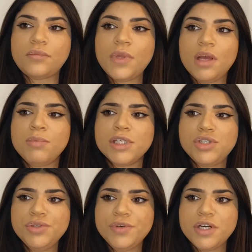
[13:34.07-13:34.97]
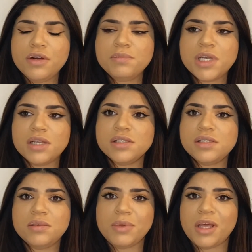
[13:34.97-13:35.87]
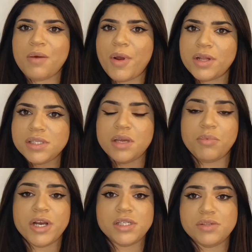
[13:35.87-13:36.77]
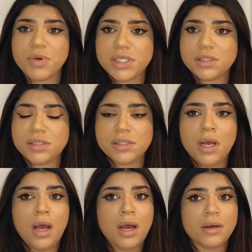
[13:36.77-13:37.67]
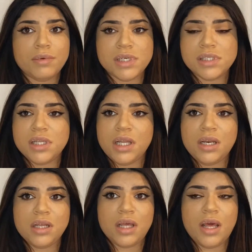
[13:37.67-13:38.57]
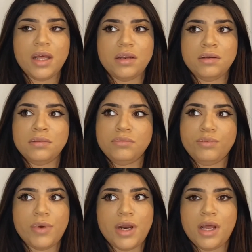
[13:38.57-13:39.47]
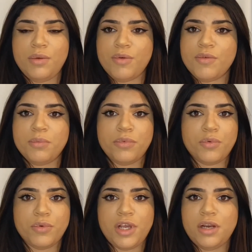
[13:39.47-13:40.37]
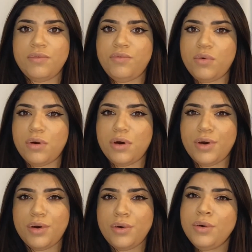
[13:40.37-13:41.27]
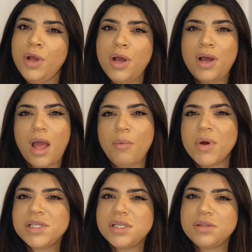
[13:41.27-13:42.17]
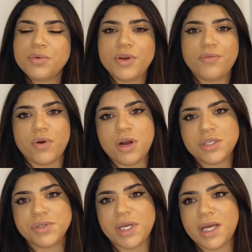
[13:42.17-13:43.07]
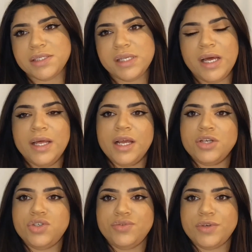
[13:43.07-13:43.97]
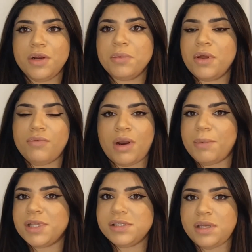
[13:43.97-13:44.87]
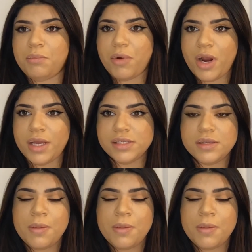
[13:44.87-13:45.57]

but Juvederm tends to be around the same price as Restalyne. Restalyne can run anywhere from 3 to 4, I want to say 3 to 400, like I said, and Juvederm can run about the same price.